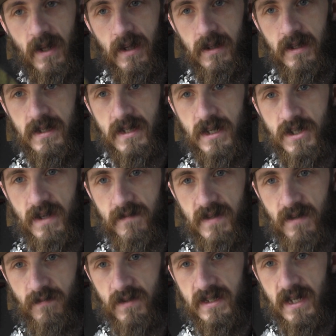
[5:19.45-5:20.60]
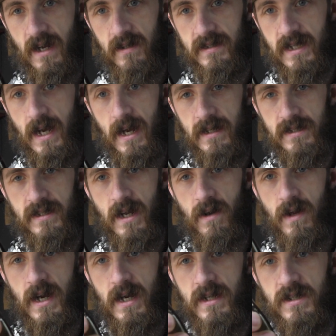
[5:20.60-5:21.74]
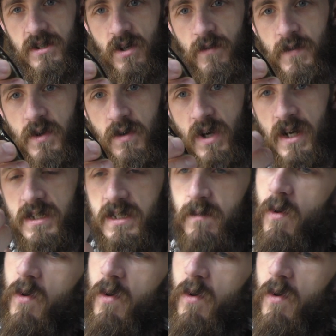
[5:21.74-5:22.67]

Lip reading: These actually have different style eyes. So if you custom